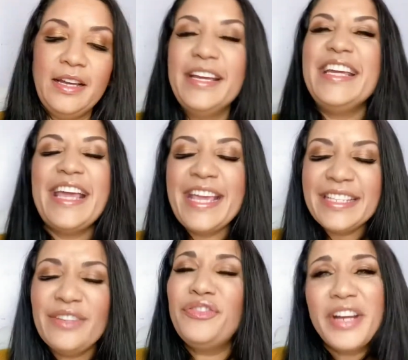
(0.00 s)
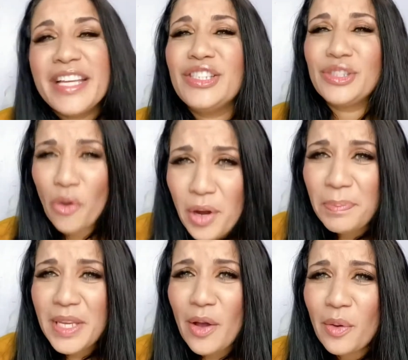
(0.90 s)
He's a friggin'
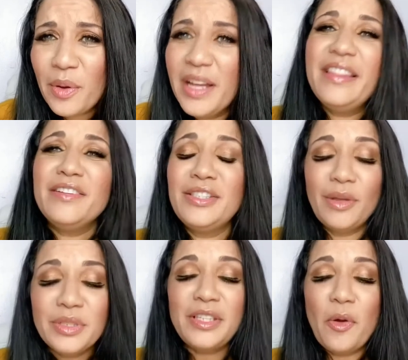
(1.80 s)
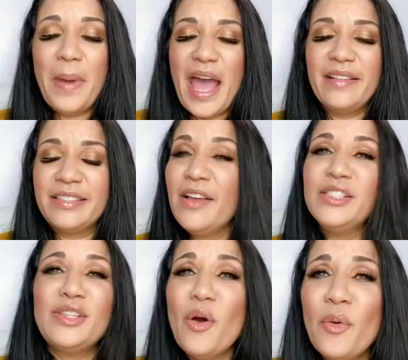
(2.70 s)
Scorpio. They're sociopaths.
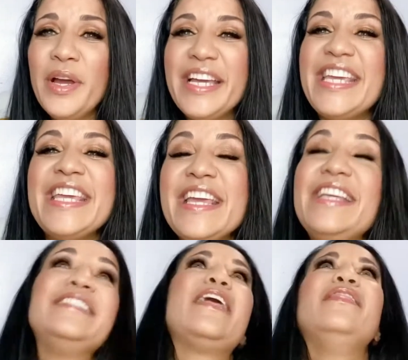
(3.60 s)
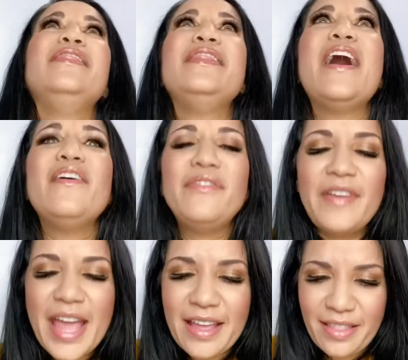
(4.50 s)
So he is
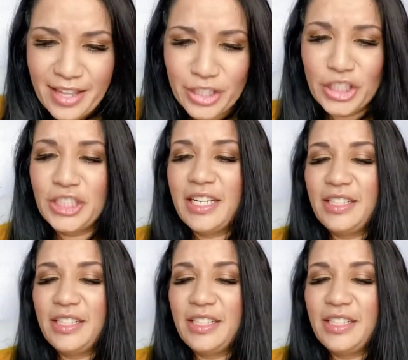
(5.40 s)
loving this shit.